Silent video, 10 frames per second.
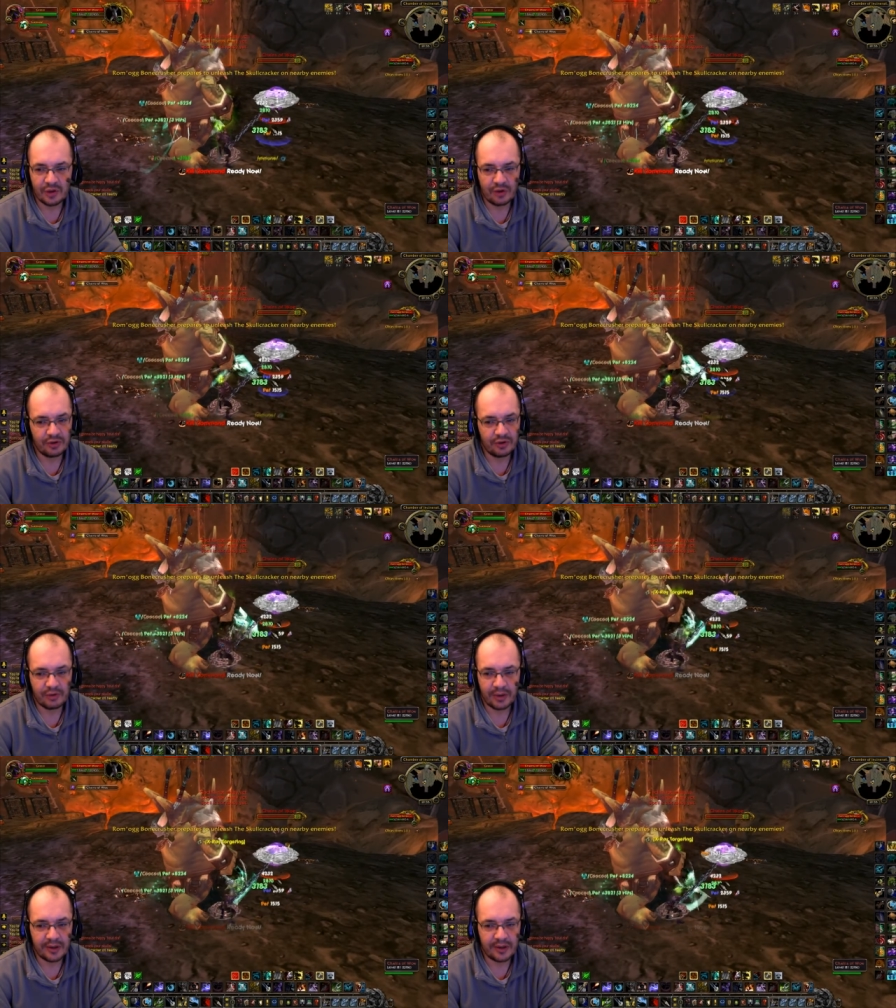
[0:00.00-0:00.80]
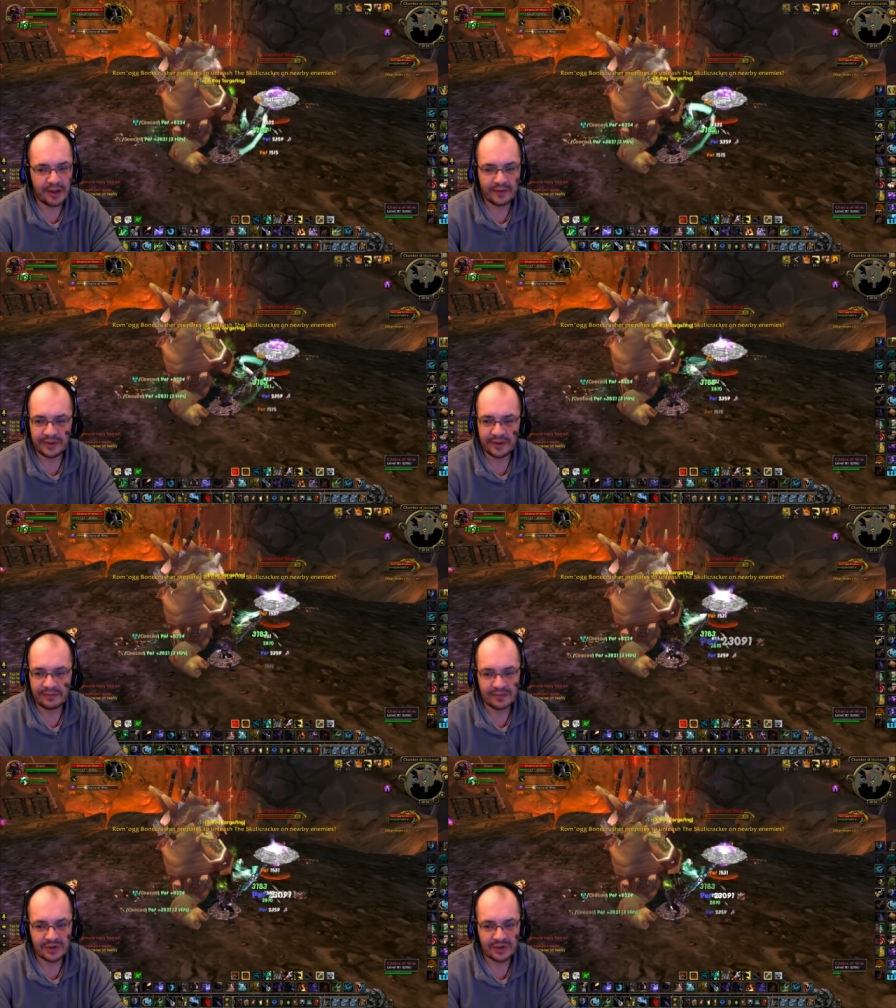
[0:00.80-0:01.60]
You can't trinket out of it.
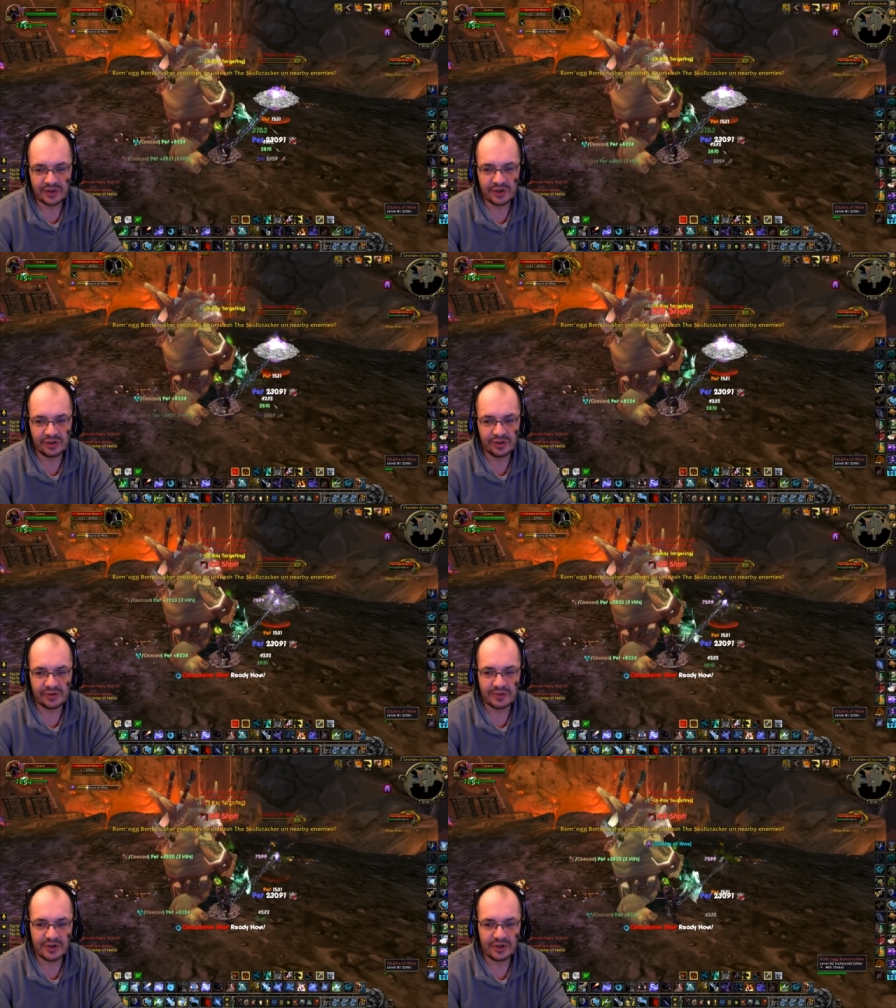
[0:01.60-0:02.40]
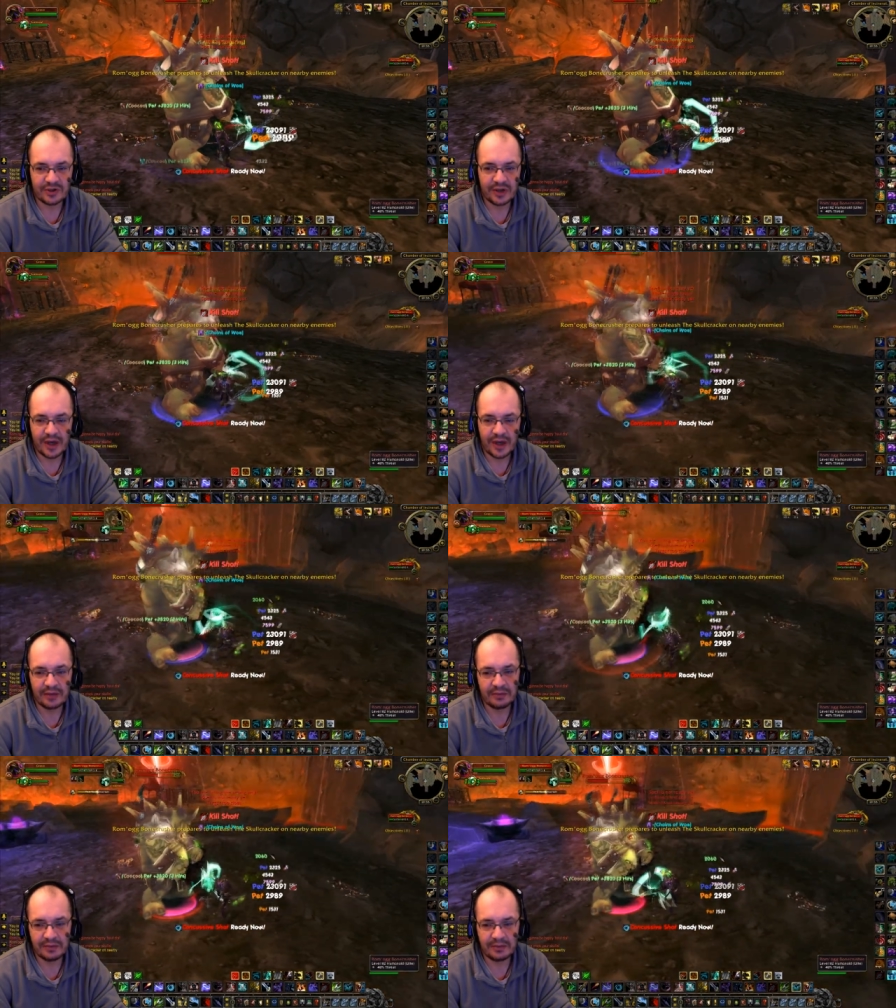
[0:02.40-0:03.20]
Just shoot as much as you
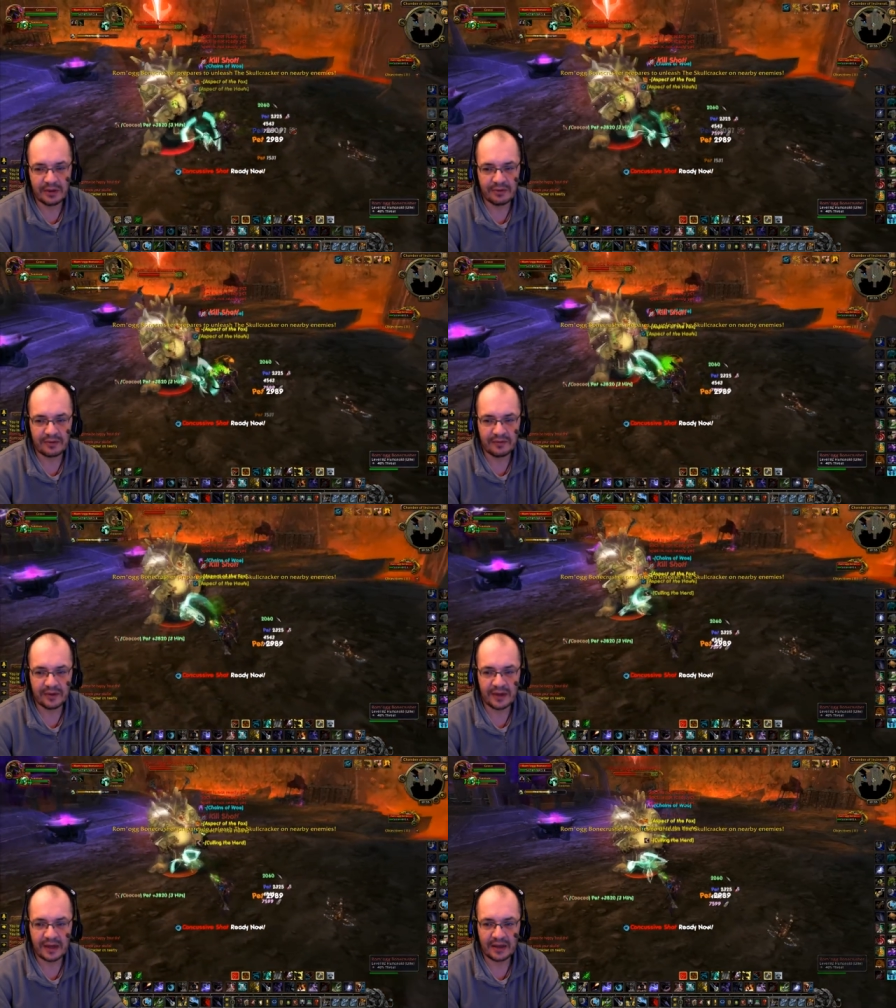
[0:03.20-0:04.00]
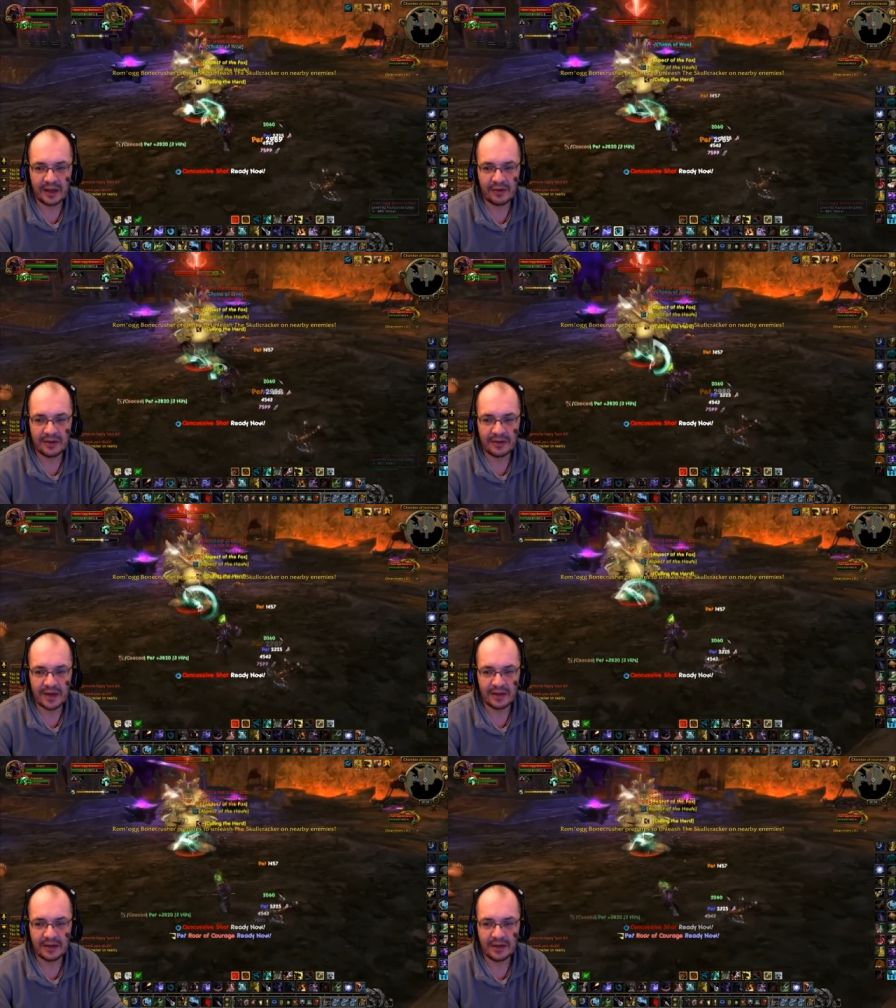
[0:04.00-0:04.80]
can, get rid of it, and carry on
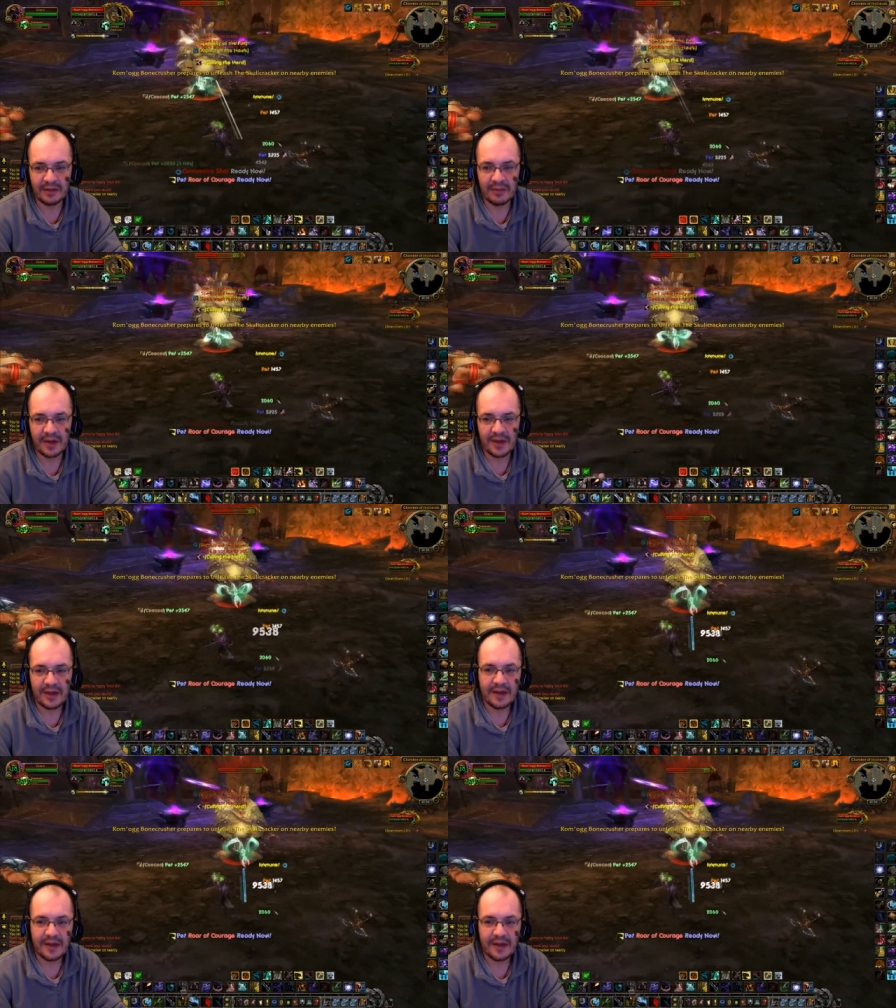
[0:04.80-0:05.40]
attacking him.